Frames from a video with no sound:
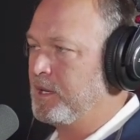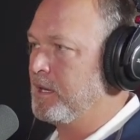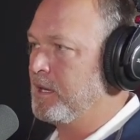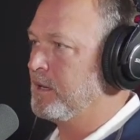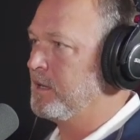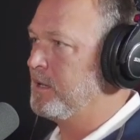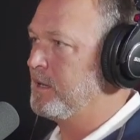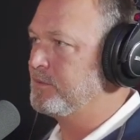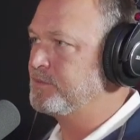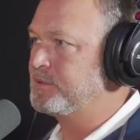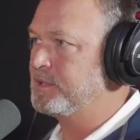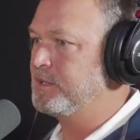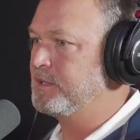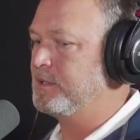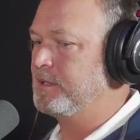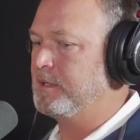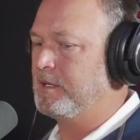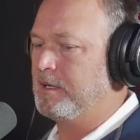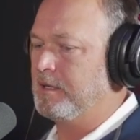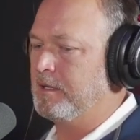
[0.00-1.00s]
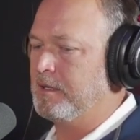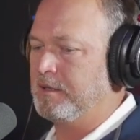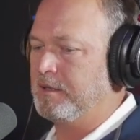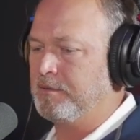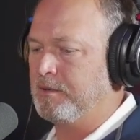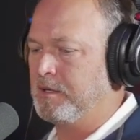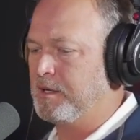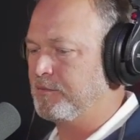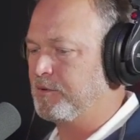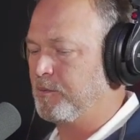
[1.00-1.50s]
He loves it,
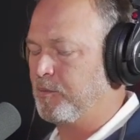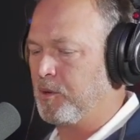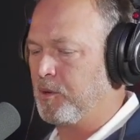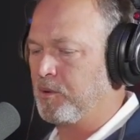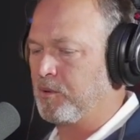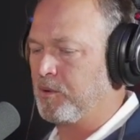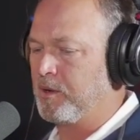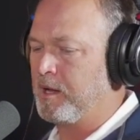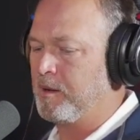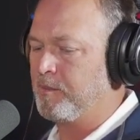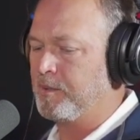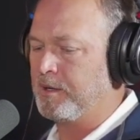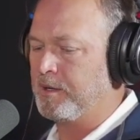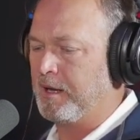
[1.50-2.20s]
loved the program.